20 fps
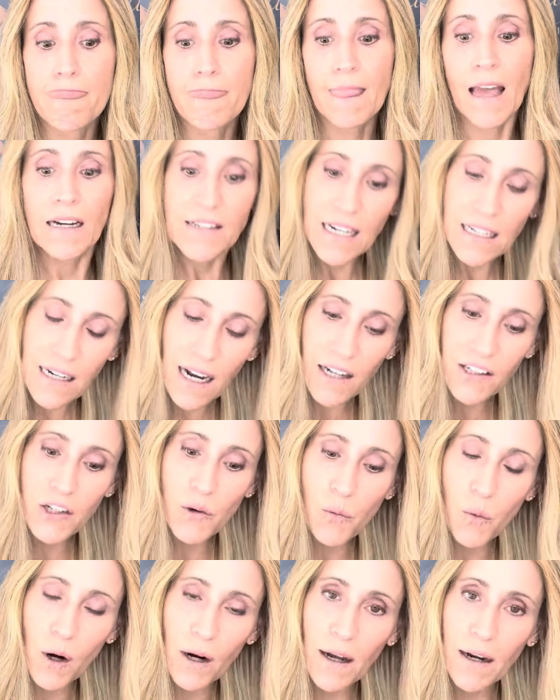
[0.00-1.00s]
I tend not to
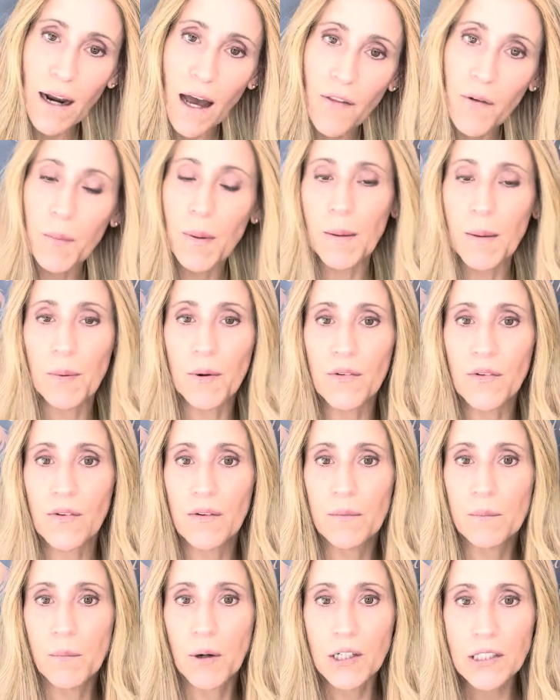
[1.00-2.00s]
work on other people's
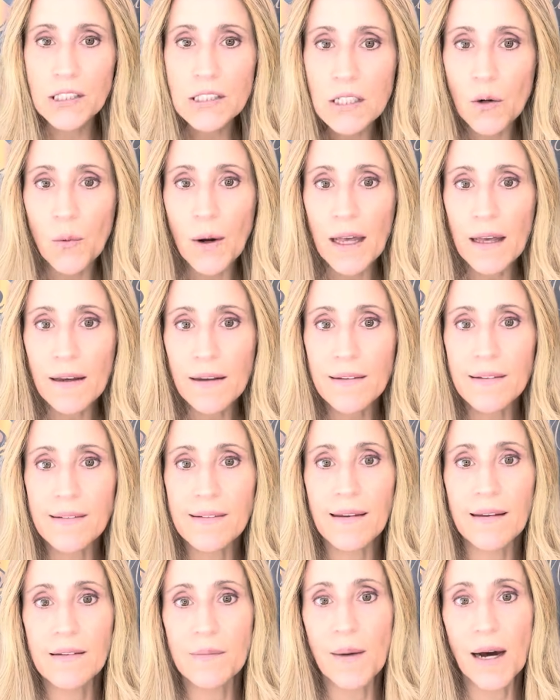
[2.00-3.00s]
personal wigs
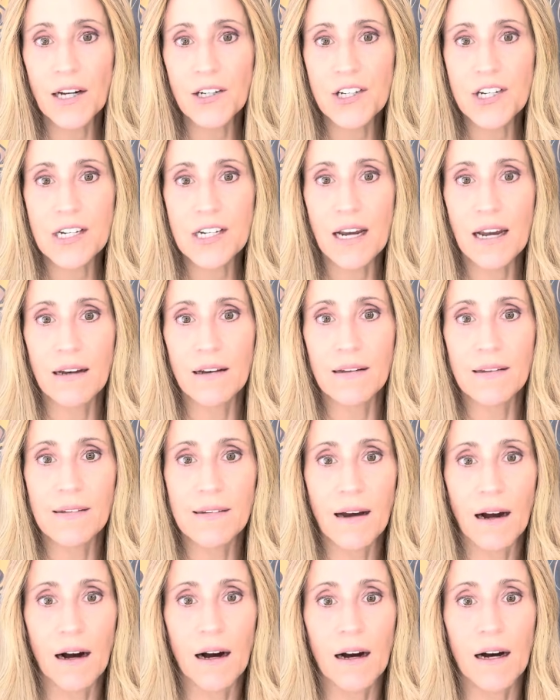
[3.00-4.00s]
as much as
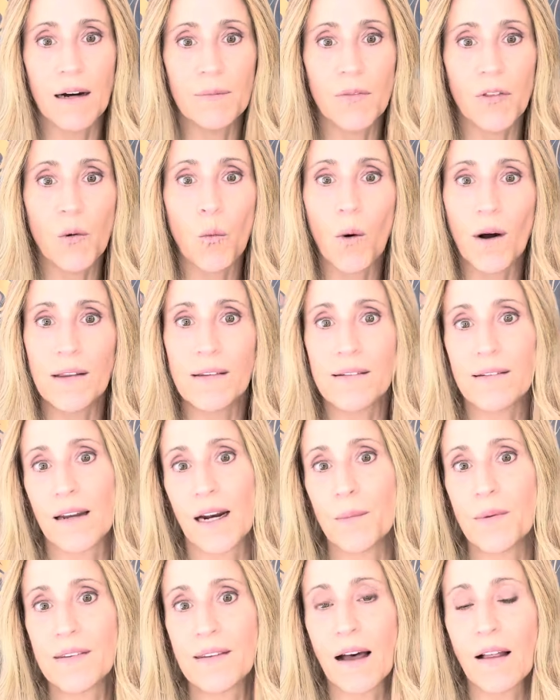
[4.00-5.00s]
um, the ones that
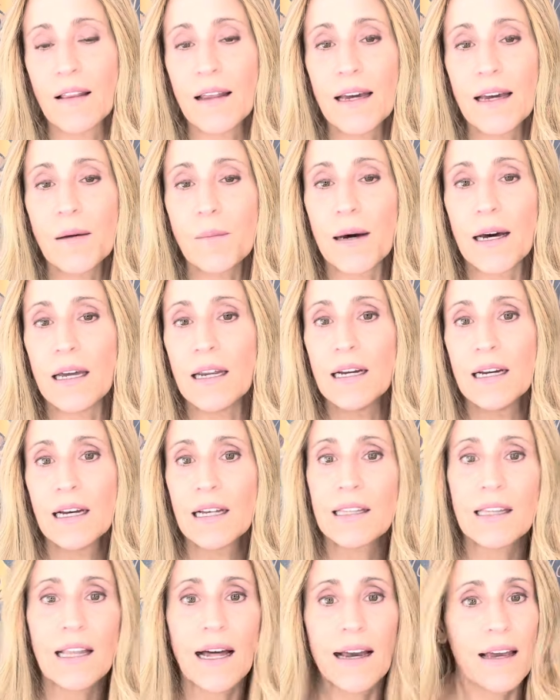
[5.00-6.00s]
I'm selling, but
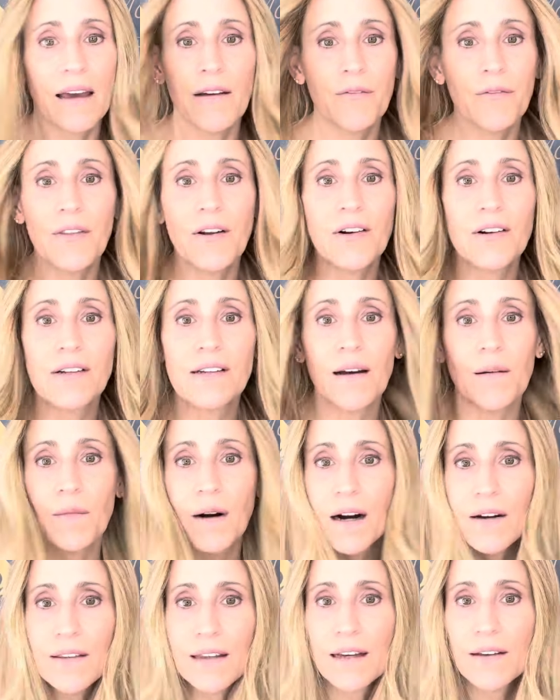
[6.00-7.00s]
like if there's something
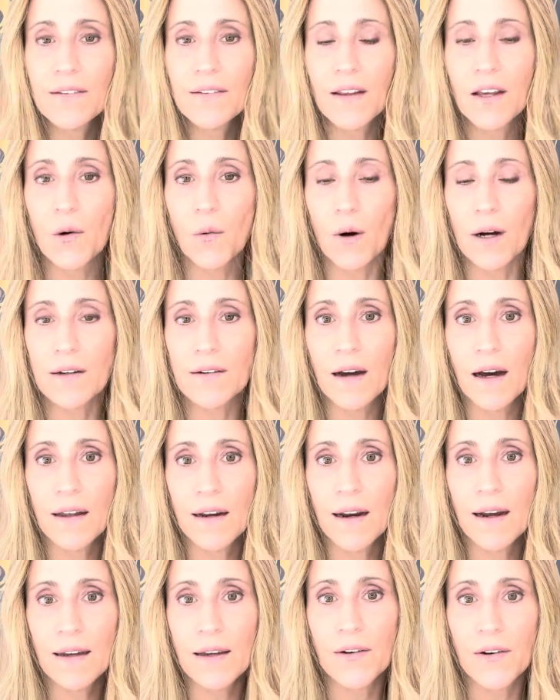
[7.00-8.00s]
on these that you want
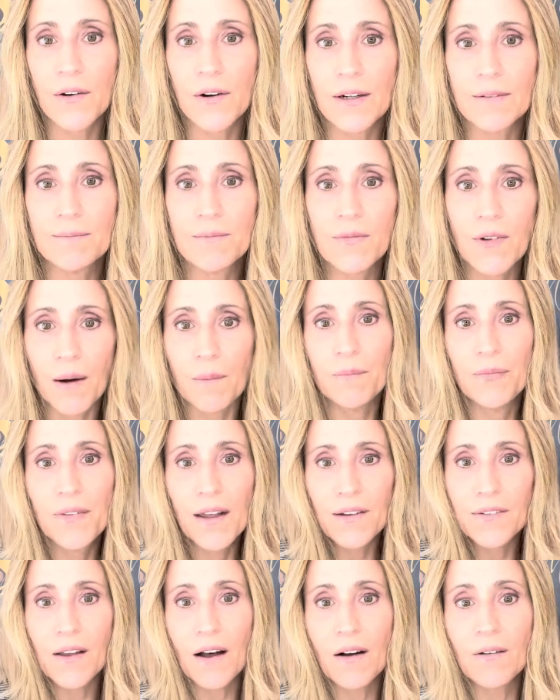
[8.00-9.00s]
done, I can do it. So
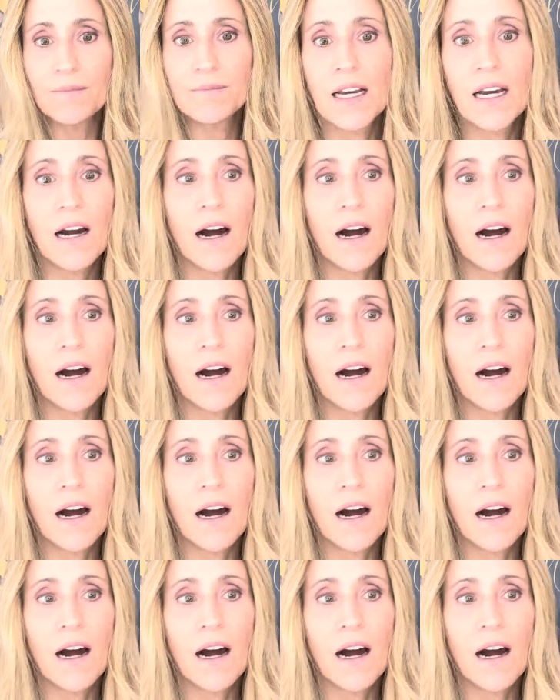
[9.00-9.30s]
that's all.